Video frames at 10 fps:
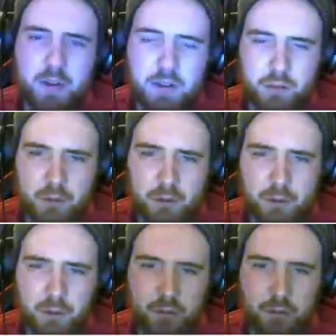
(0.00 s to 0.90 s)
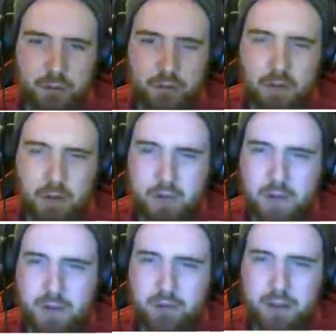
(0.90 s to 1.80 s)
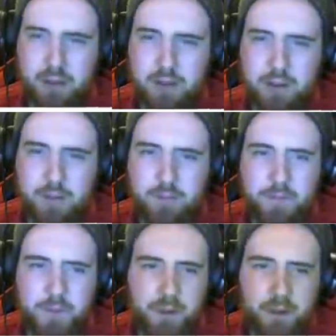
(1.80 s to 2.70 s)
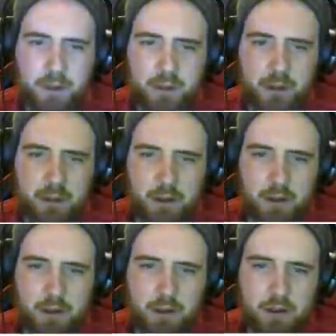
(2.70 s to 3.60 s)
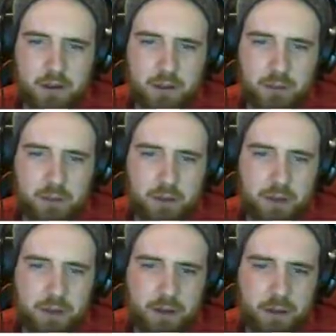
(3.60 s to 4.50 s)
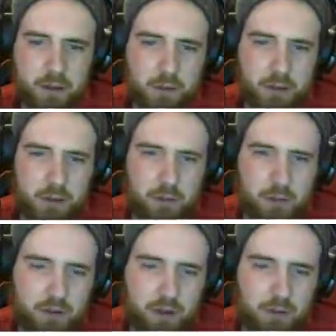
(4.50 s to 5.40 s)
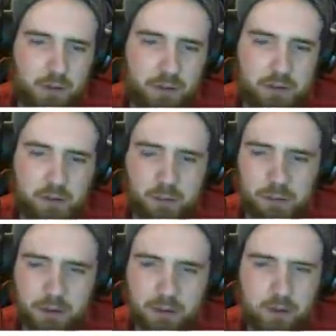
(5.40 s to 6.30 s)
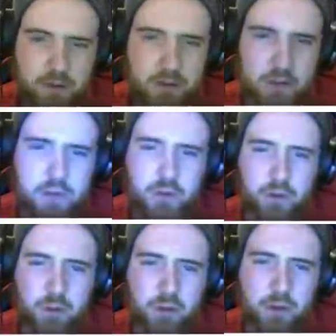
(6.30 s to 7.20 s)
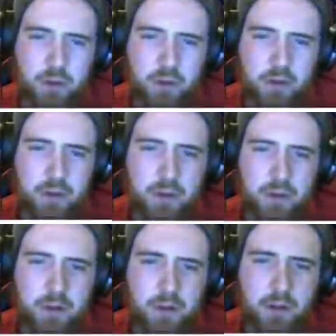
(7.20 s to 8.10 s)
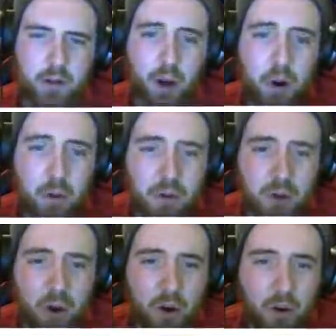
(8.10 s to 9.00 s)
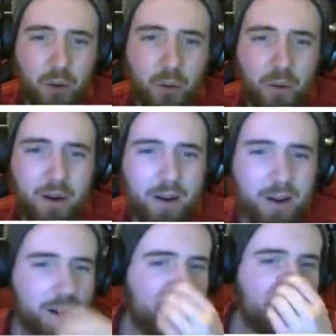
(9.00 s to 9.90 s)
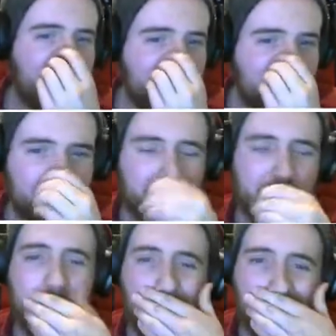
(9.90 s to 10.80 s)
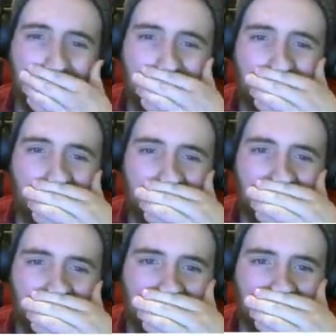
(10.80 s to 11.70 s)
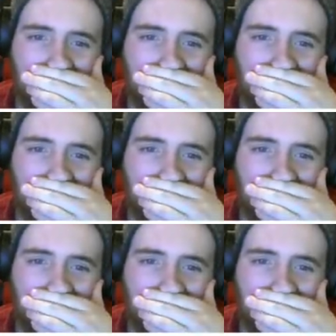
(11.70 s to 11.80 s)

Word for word: this one because we have one. We have a light right there. And let's break this one. Put the light right there, and then we can turn this into. Oh no! No!